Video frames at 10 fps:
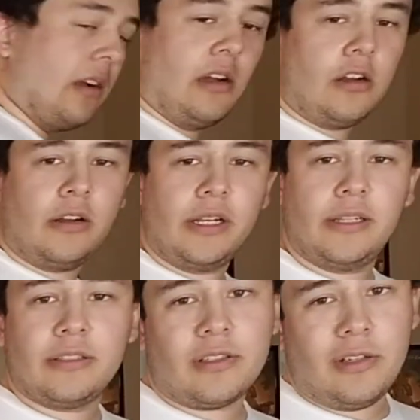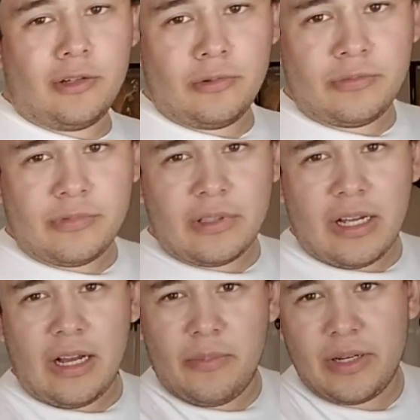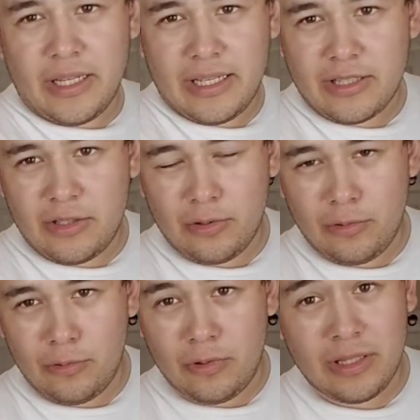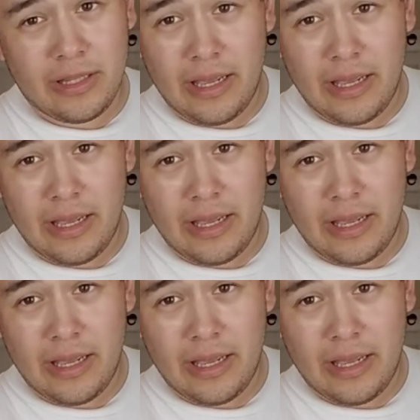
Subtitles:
Alrighty, so I'm gonna get to the